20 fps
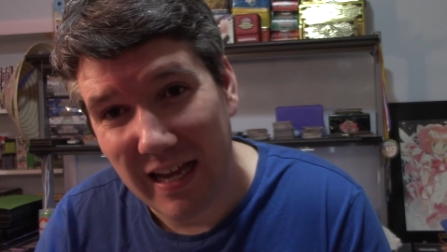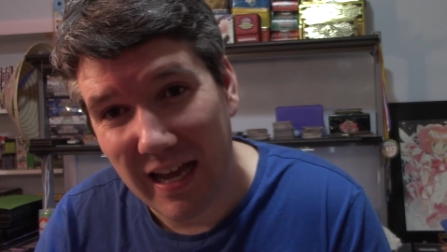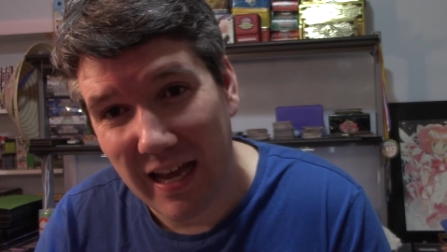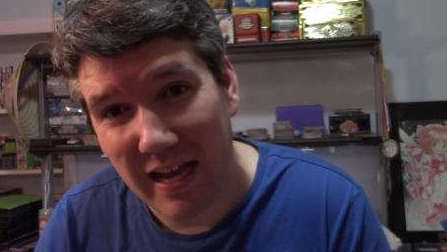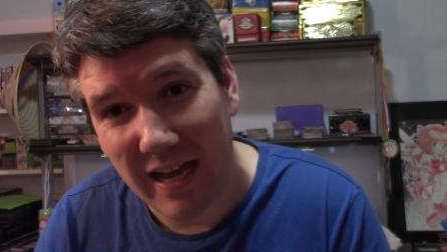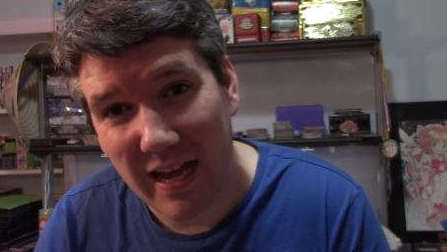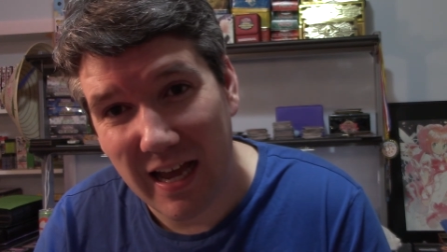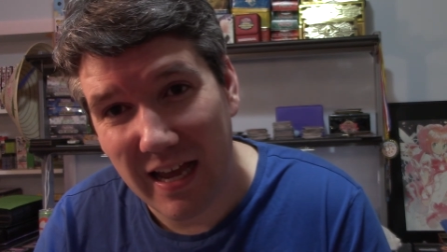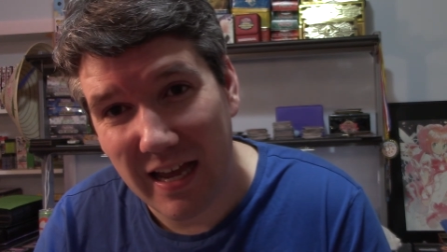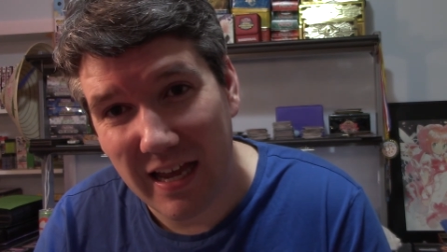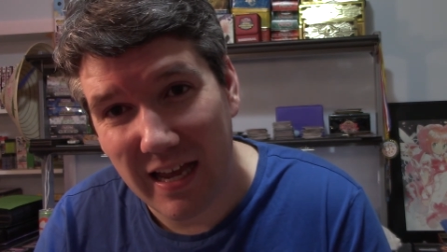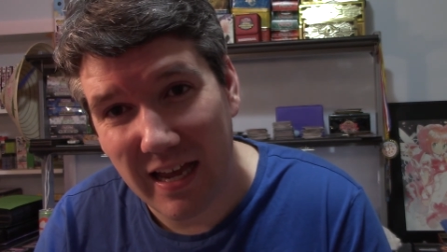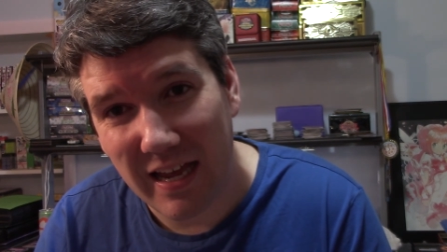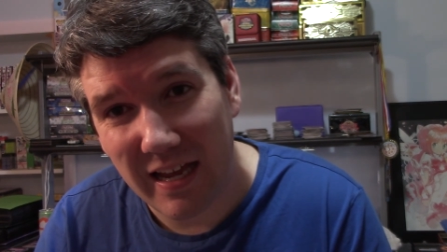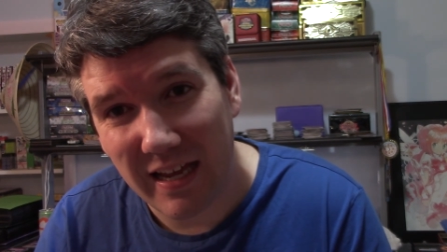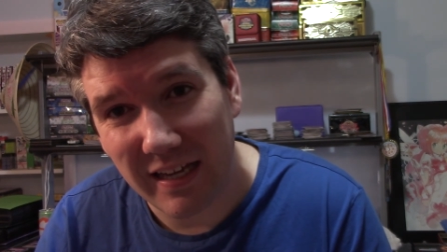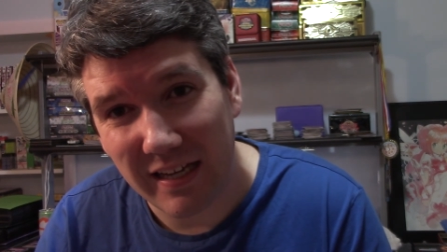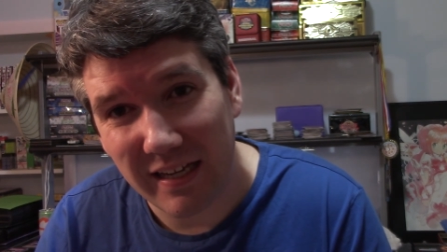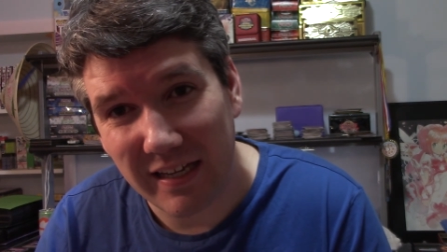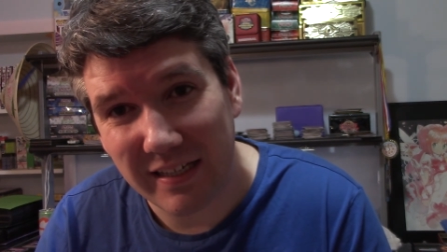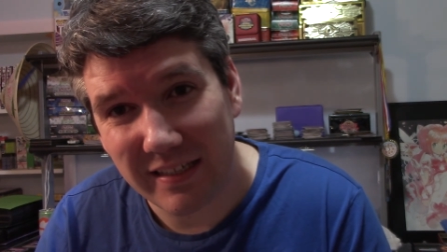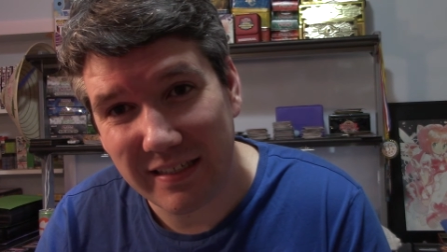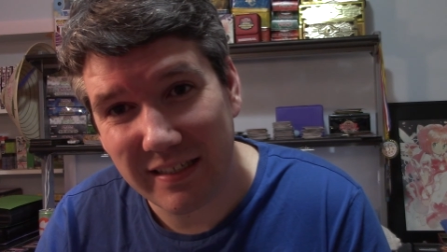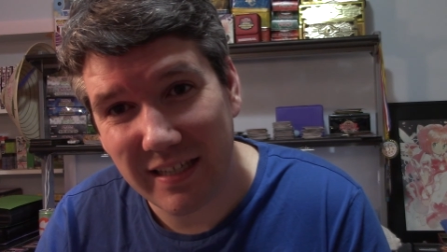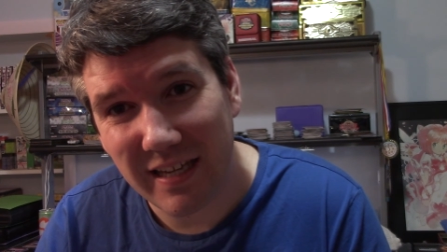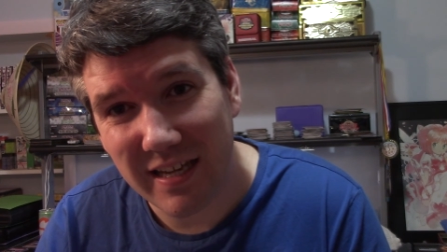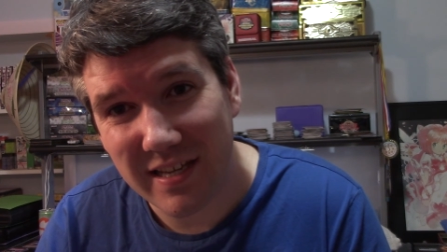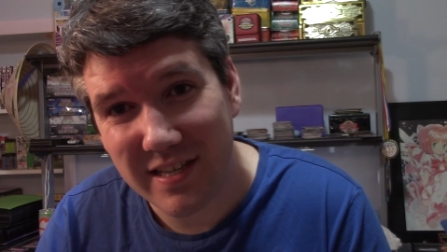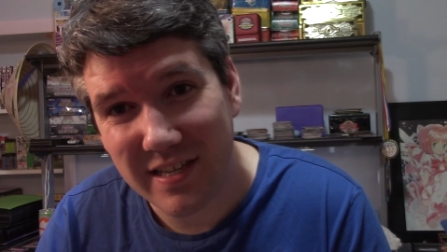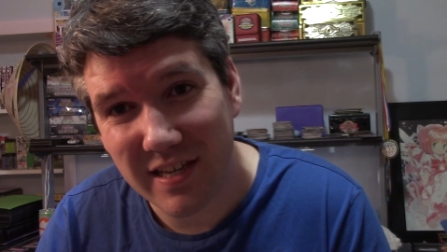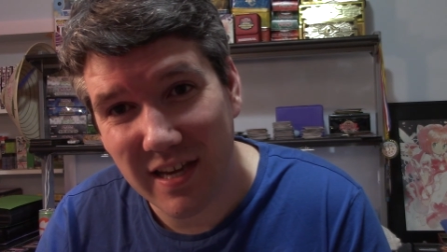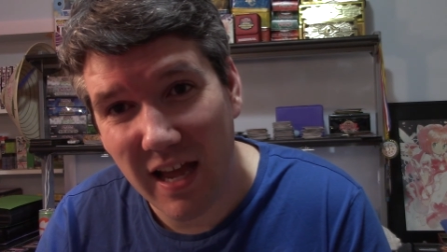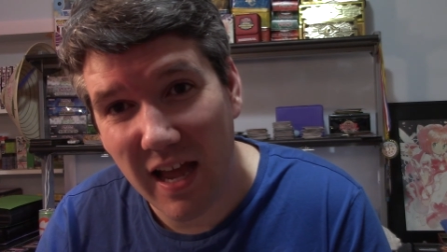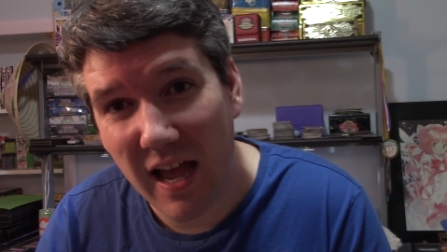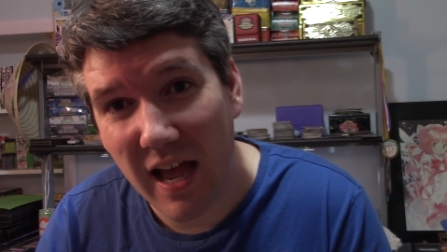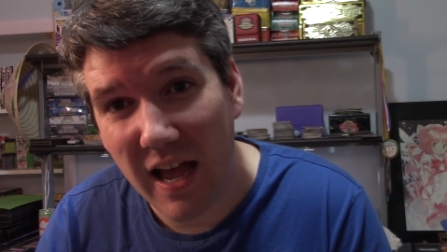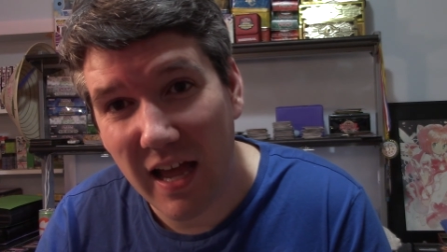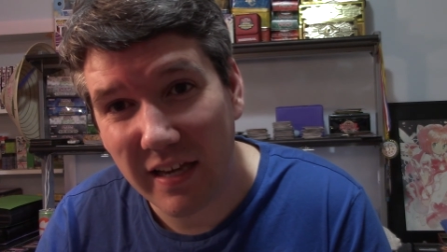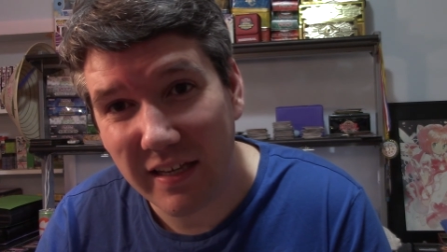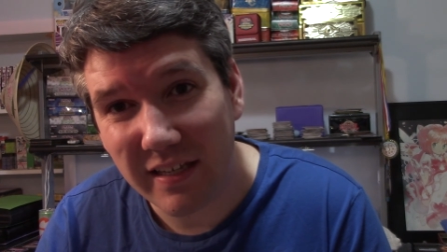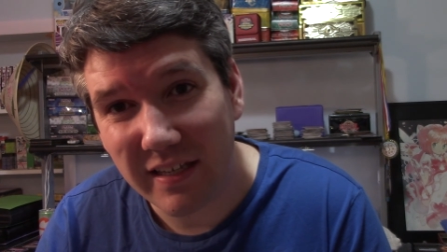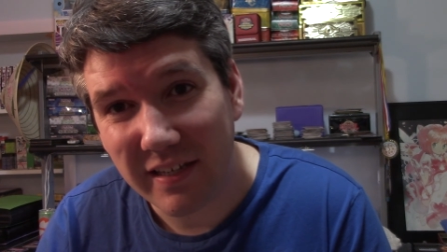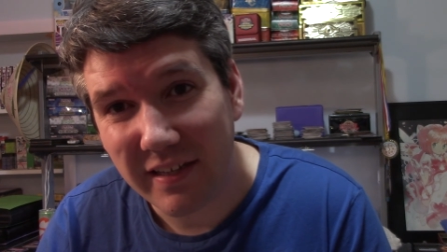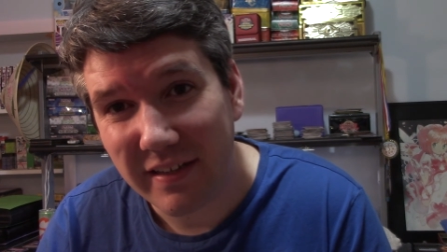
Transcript: I, I, guess not.